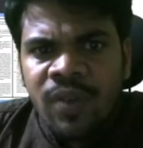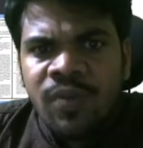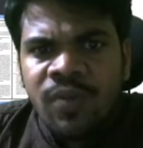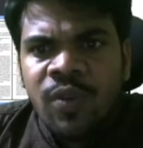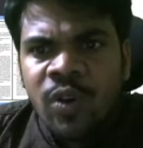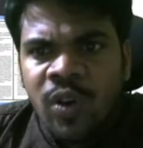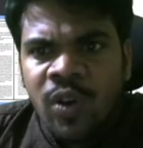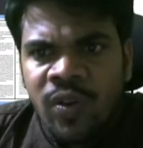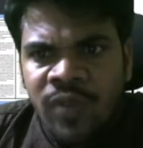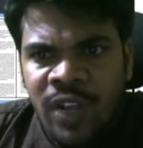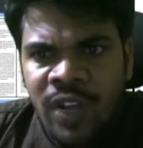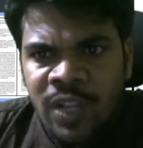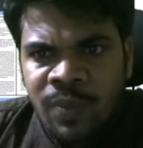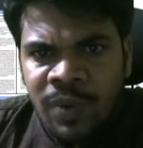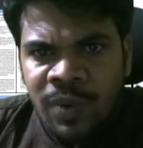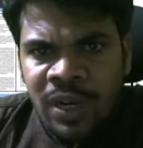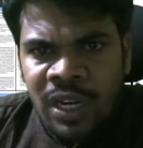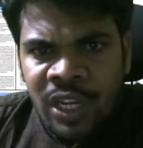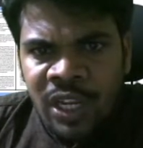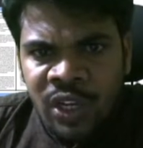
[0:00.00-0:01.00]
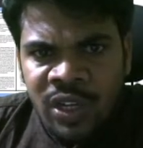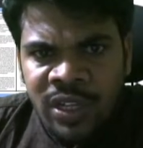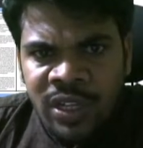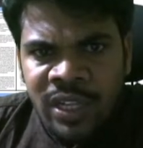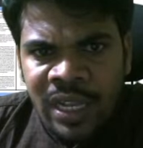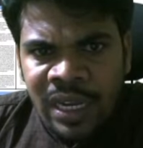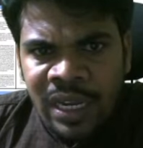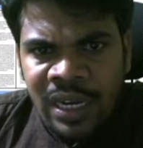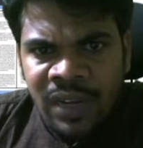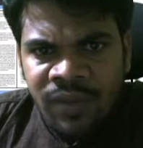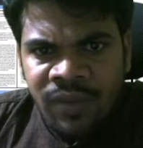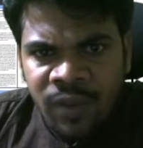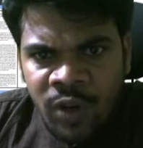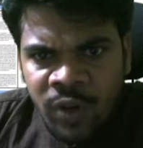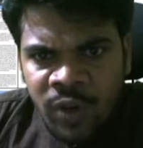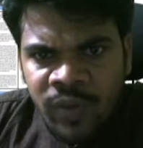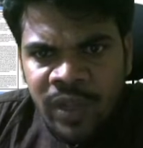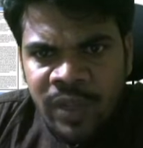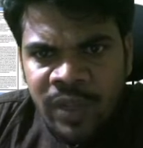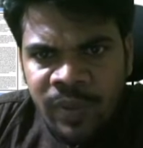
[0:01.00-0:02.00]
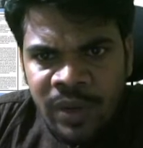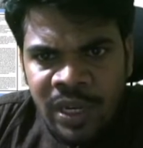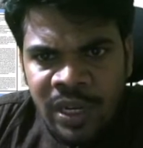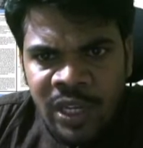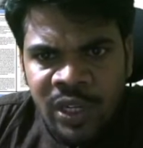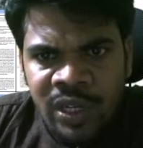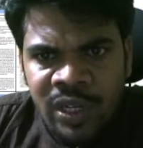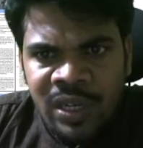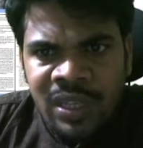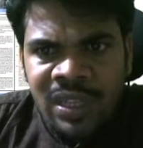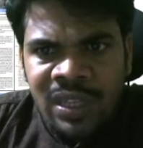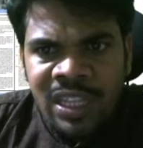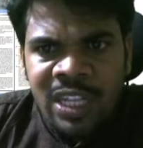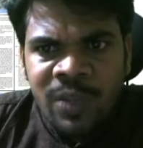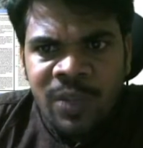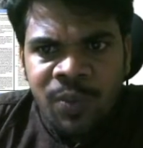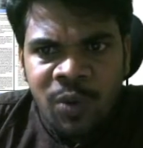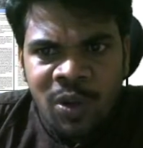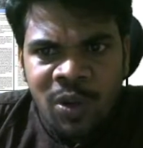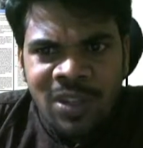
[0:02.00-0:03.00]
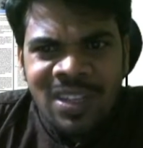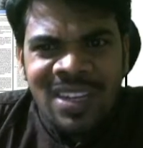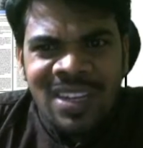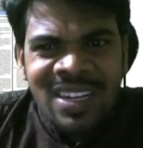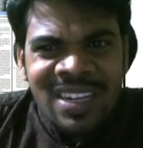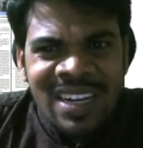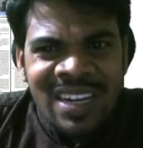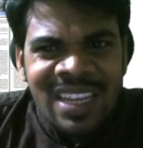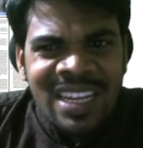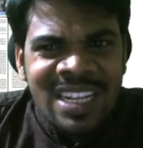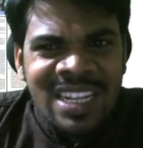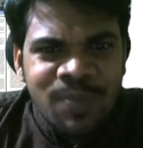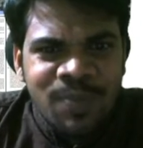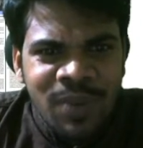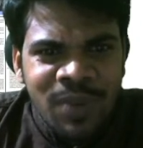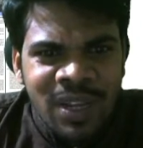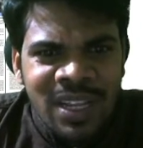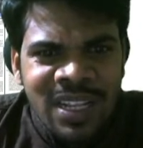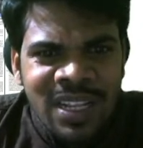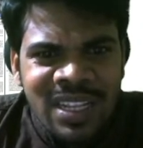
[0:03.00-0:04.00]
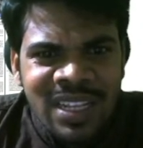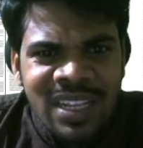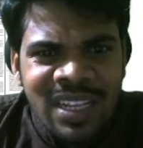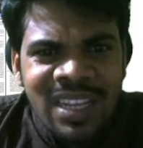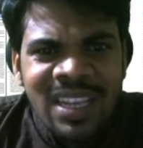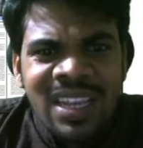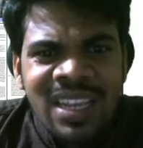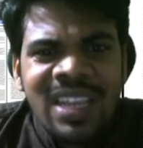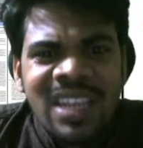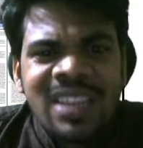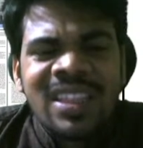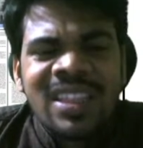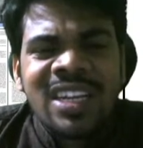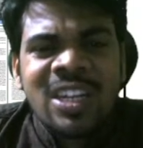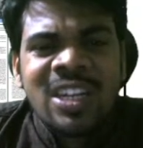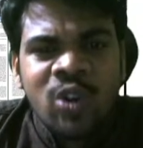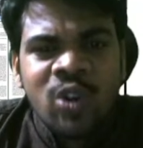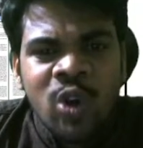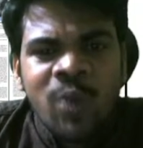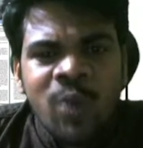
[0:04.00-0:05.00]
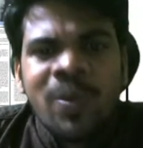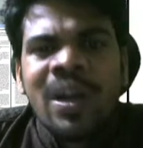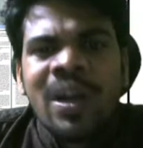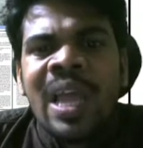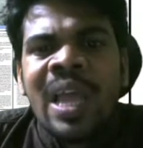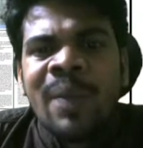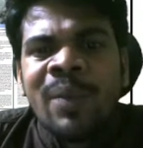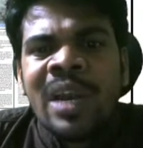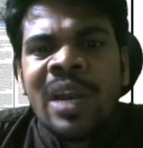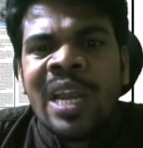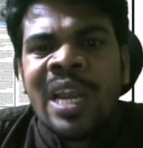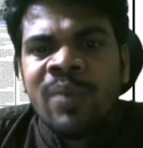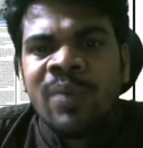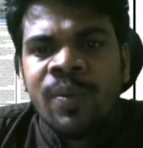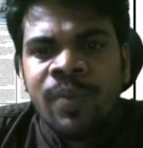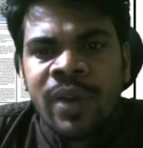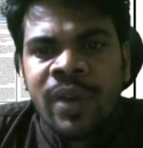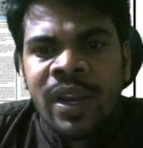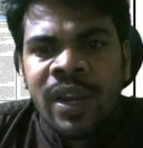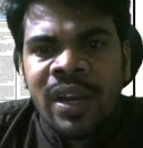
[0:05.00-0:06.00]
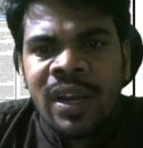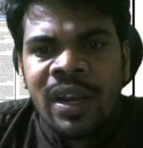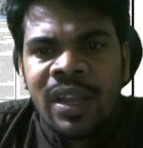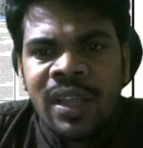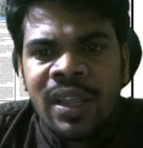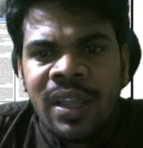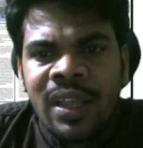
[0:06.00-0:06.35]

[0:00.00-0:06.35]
photophosphorylation, cyclic photophosphorylation. This process takes place in the stroma lamellae membrane.